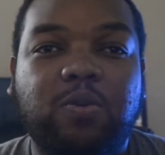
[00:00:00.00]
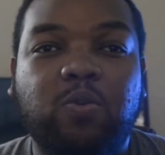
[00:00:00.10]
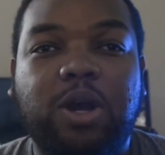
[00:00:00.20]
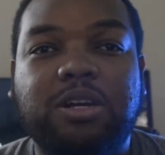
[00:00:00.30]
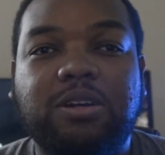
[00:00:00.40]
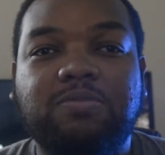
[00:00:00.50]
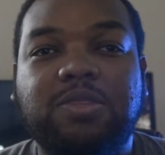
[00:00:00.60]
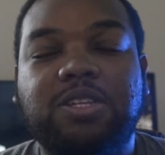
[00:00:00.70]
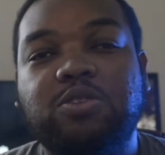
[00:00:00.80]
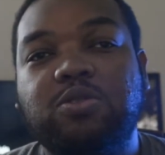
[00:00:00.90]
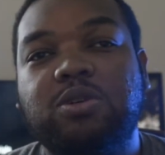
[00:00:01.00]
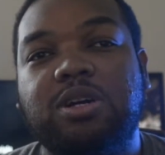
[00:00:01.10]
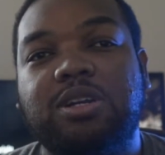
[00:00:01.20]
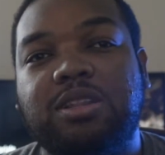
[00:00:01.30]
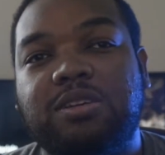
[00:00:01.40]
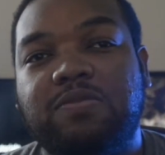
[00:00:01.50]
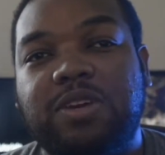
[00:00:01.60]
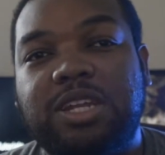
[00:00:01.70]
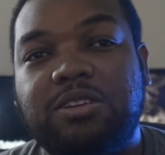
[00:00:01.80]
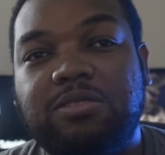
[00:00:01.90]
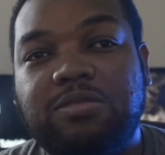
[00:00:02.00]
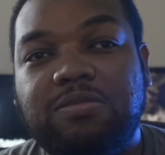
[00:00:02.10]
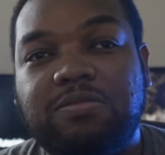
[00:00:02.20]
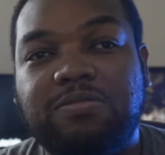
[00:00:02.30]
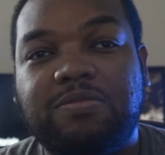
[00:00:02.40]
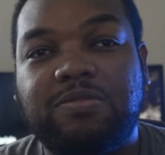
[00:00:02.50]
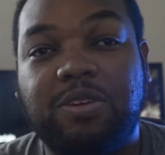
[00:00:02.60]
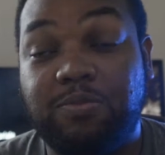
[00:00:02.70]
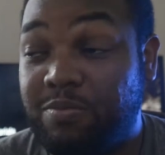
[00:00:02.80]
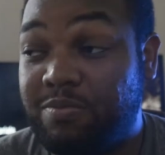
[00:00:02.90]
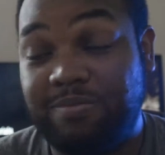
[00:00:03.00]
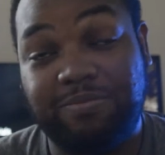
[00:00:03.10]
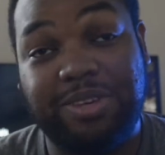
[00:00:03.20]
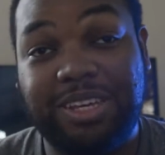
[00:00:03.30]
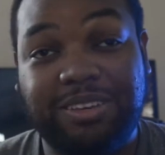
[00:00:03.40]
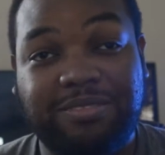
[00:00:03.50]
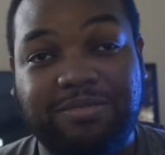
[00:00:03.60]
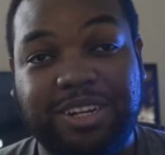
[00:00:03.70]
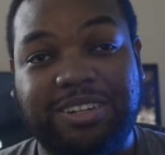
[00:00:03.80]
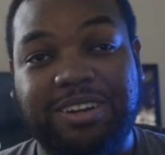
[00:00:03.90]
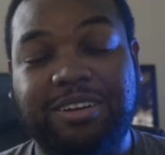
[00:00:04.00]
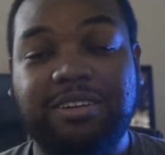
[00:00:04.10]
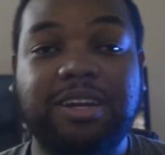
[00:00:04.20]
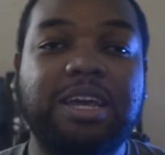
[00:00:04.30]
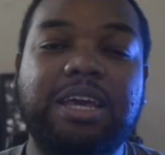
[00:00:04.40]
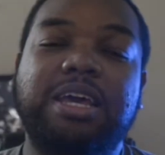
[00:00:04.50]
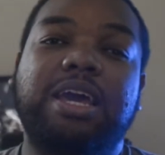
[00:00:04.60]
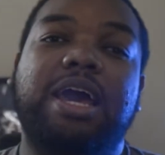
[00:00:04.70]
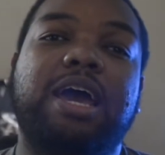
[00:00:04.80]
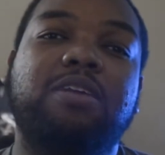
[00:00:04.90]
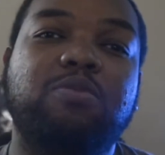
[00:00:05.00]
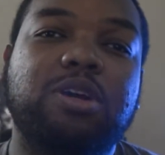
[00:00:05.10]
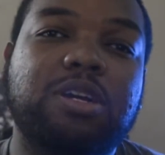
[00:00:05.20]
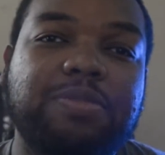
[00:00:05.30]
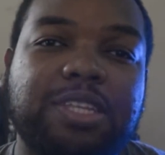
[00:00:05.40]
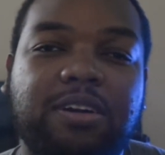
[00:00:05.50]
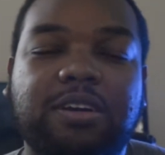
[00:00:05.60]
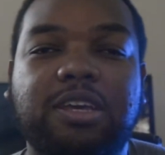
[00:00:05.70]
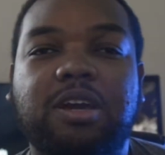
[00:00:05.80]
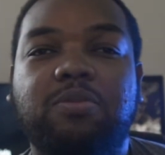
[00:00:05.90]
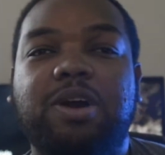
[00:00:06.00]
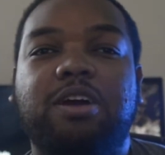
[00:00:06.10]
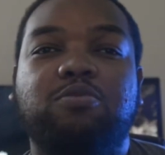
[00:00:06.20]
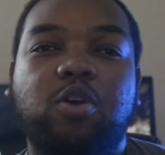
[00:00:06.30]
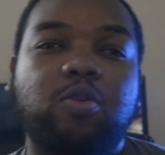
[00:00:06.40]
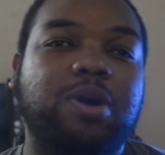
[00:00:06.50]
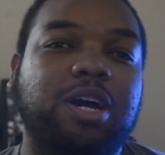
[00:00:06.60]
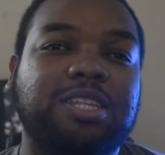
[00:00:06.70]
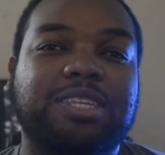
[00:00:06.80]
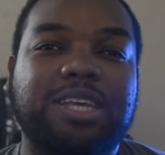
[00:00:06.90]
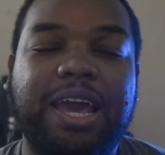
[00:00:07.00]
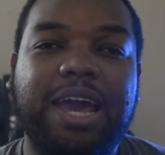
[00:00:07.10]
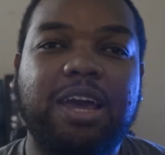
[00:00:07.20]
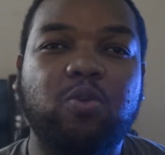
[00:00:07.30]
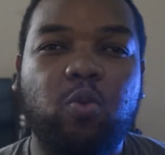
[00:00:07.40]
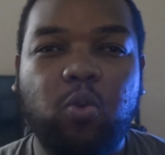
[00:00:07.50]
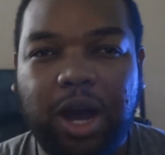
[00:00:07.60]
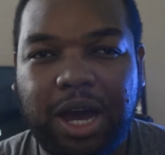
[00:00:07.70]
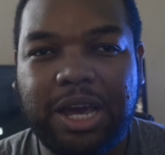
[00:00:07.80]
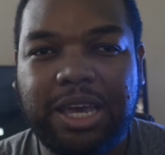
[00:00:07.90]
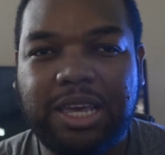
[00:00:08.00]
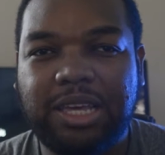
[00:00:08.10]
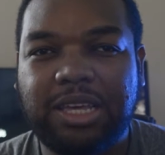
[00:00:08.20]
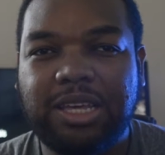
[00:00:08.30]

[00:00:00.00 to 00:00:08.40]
welcome to another video from me, Rich Talk. And we're going to be talking about robots and why